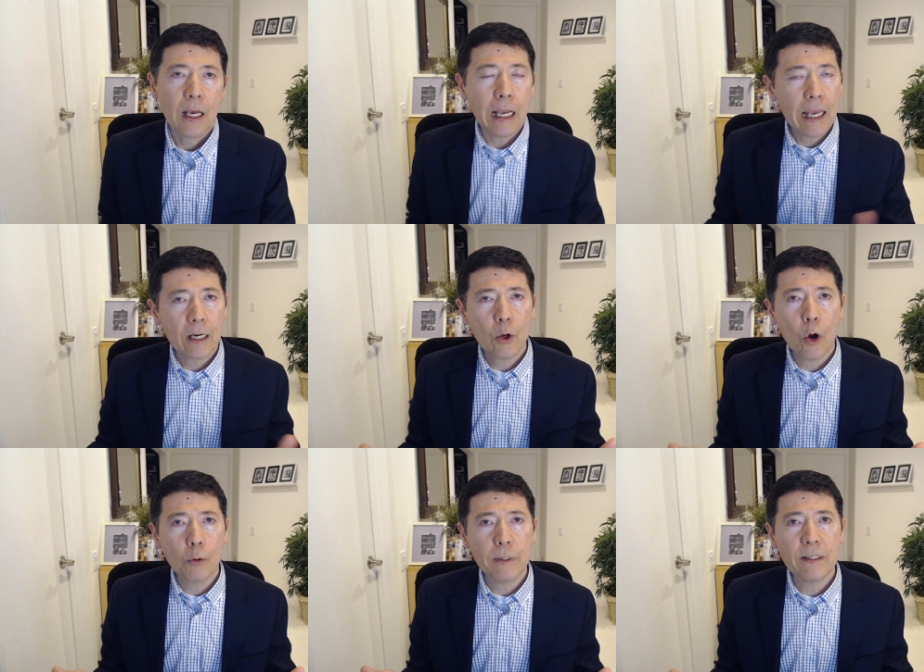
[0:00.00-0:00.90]
I had a
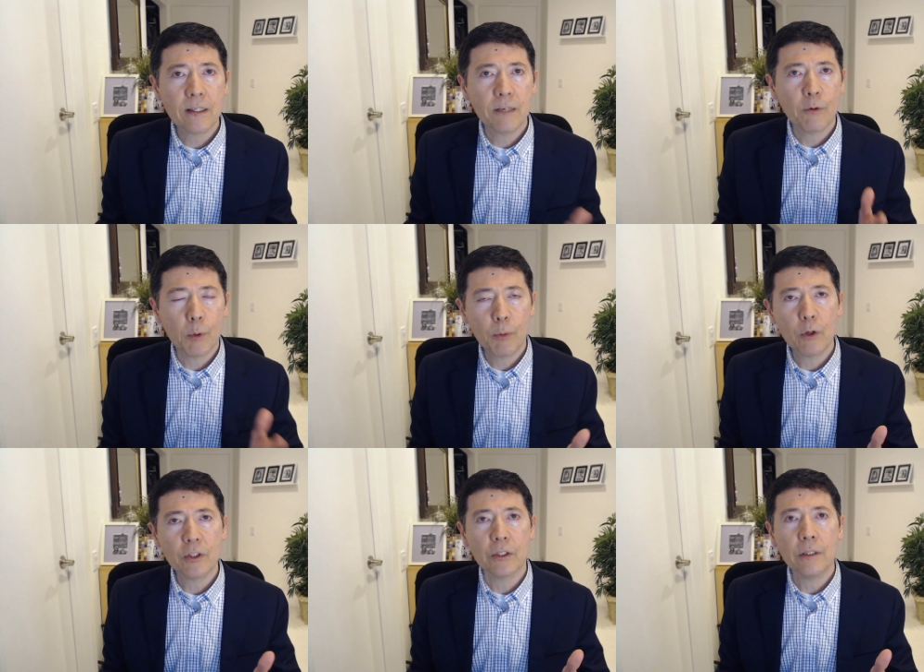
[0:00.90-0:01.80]
call recently from a
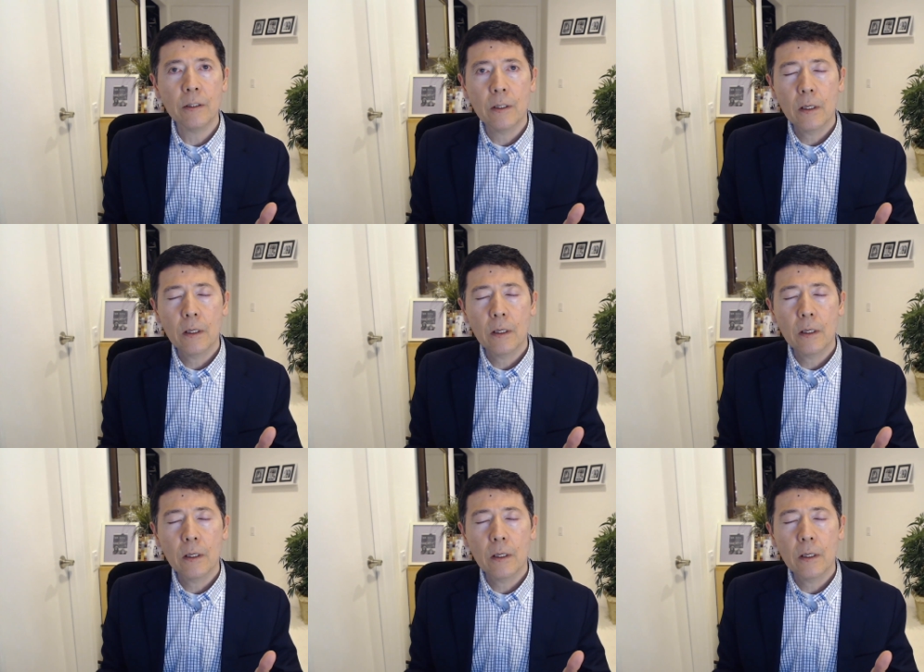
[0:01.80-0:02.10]
person